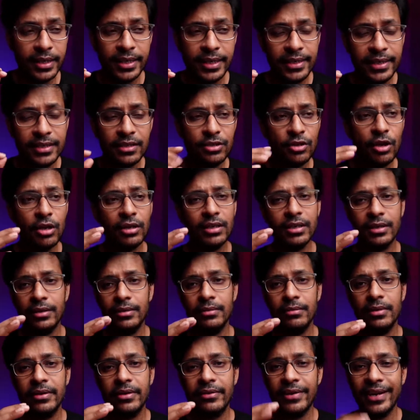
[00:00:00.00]
it is not
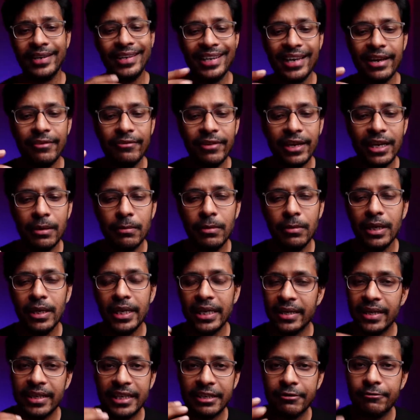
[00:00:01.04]
readily available
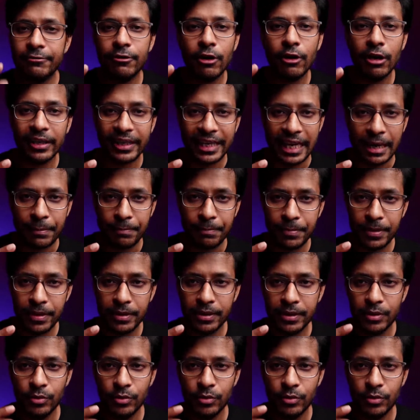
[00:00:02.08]
in the default app.